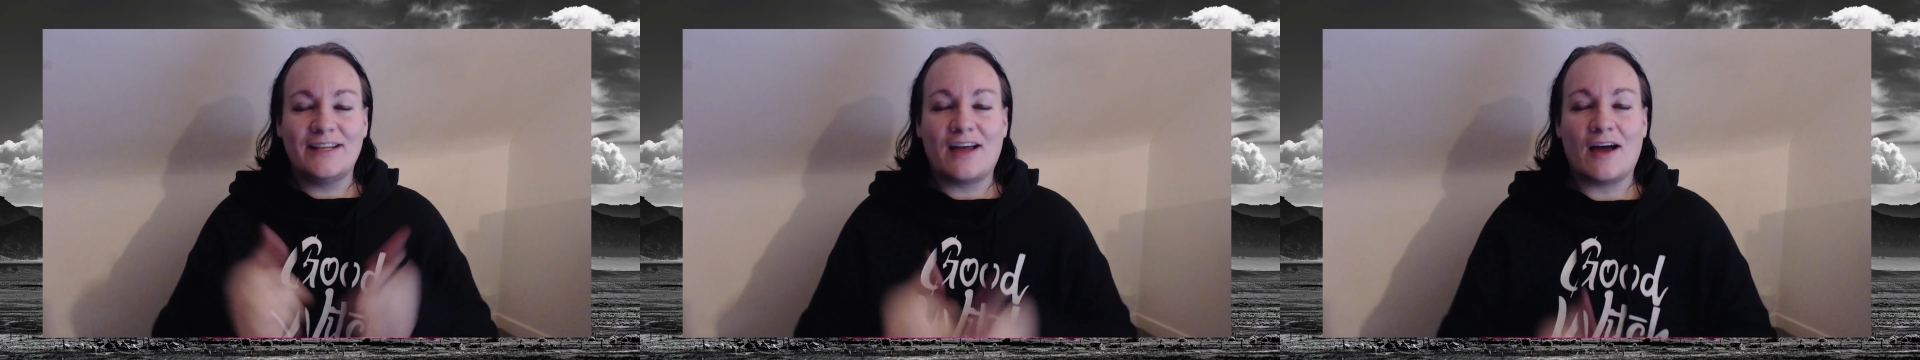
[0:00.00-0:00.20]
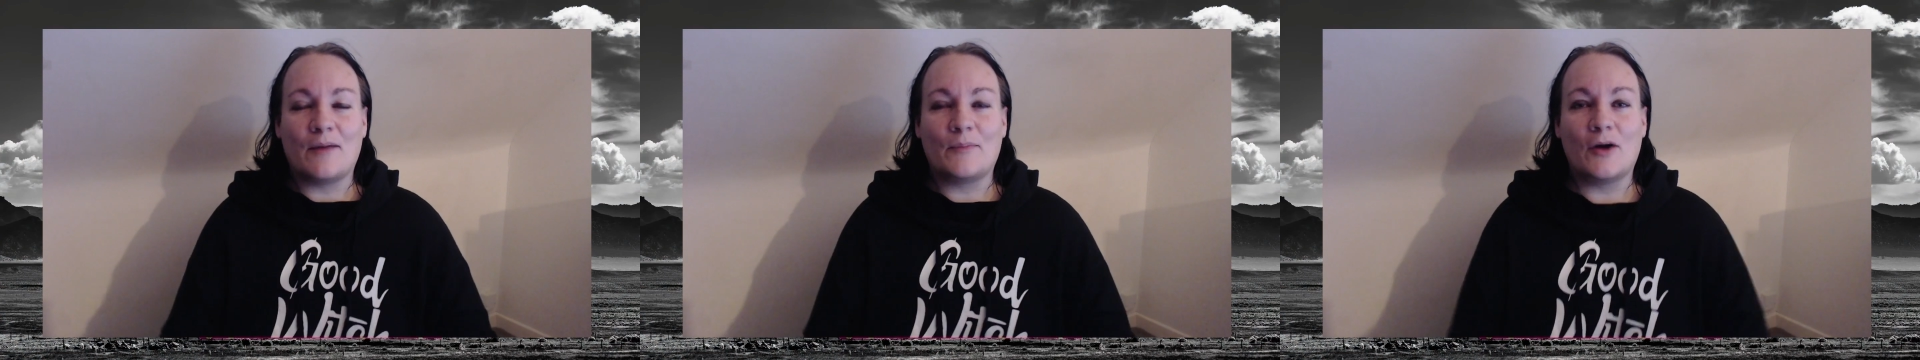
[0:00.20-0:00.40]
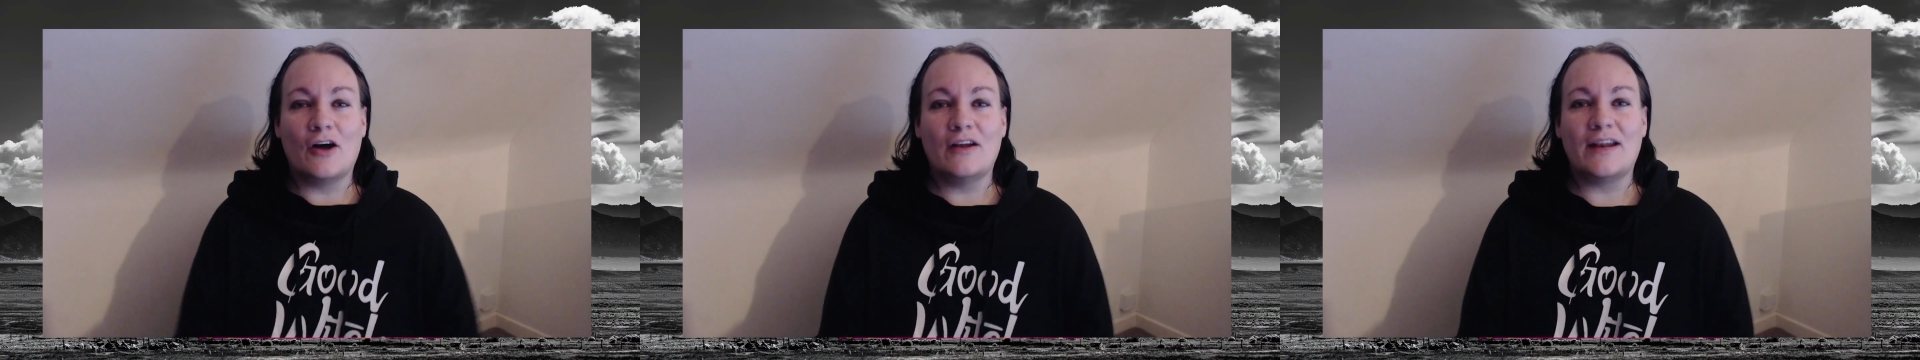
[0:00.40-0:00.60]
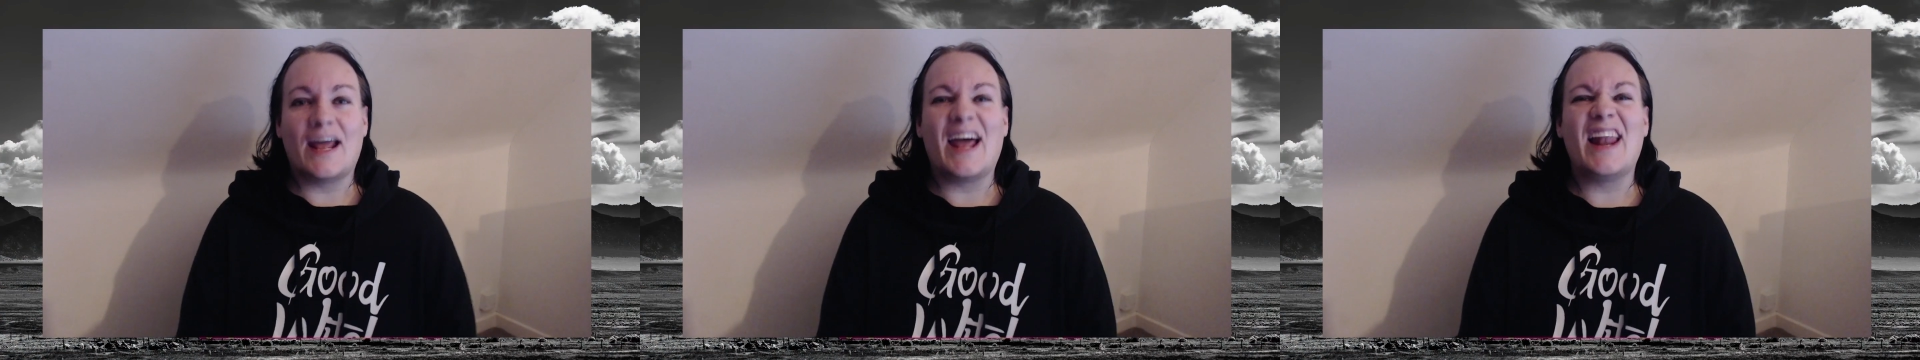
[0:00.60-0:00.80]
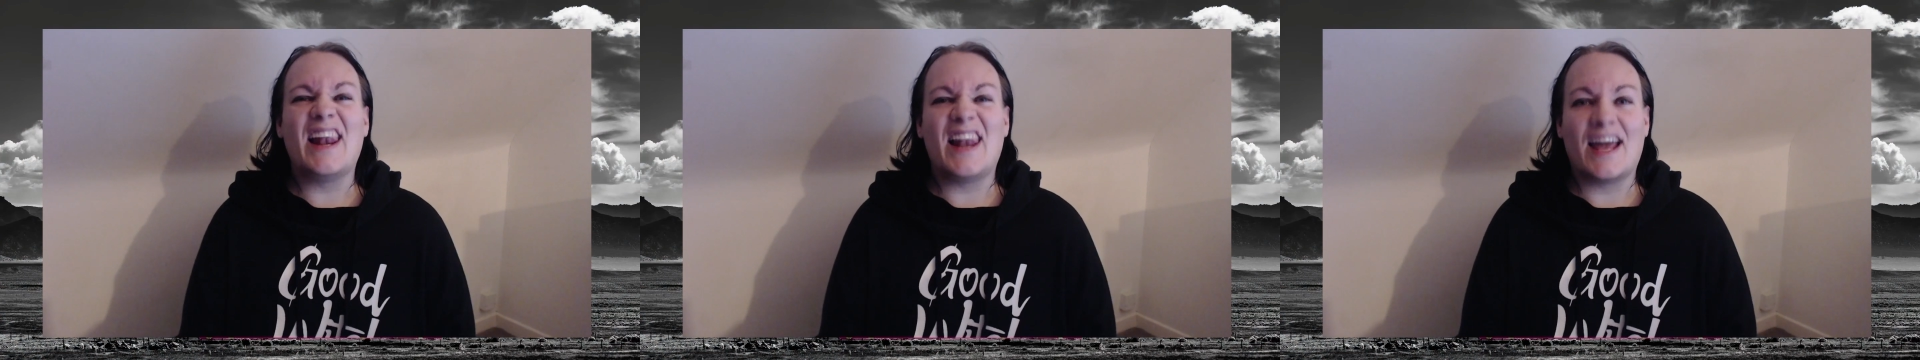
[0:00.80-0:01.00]
hop on
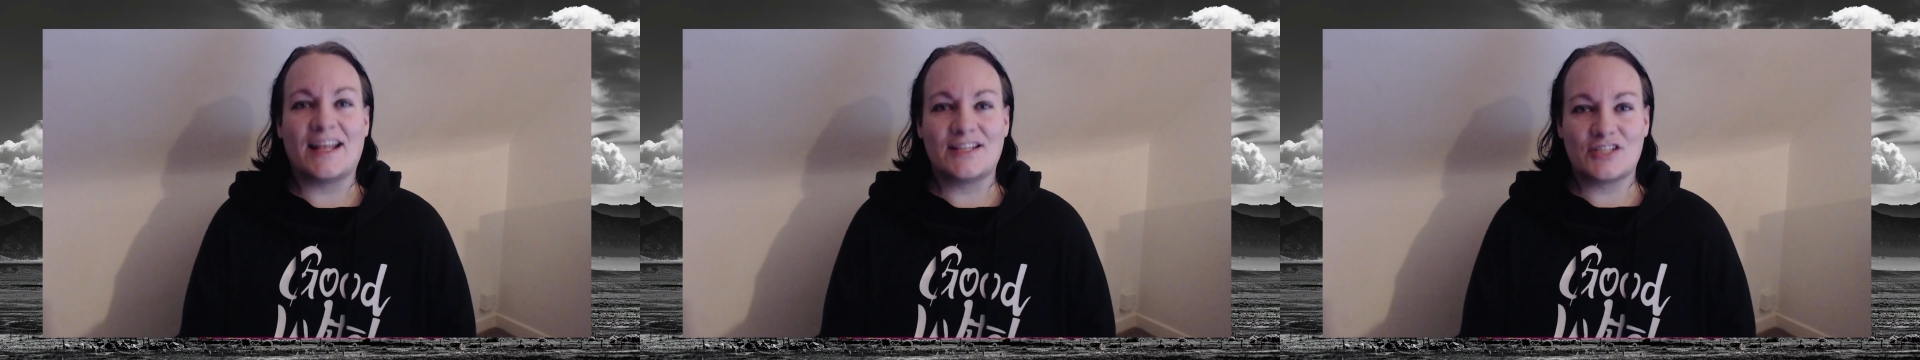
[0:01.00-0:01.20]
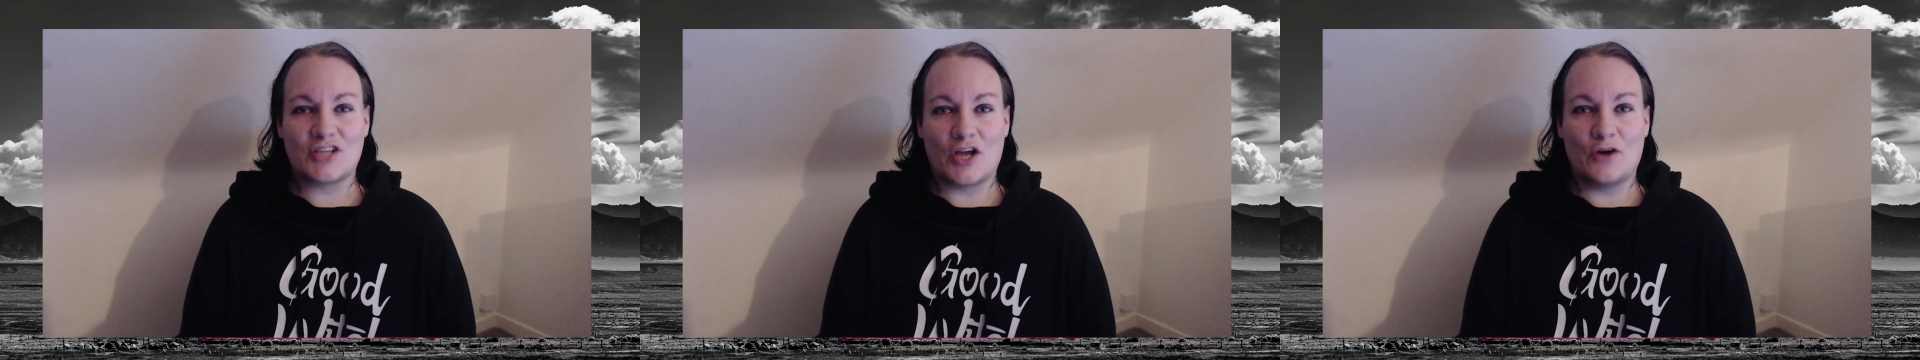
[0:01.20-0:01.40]
and let's go.